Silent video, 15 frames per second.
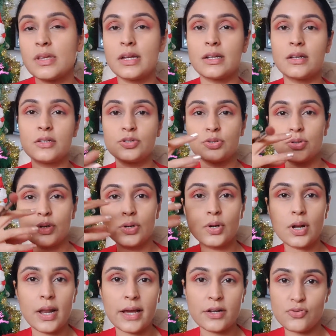It should
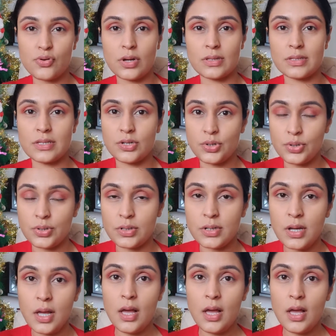look like a transition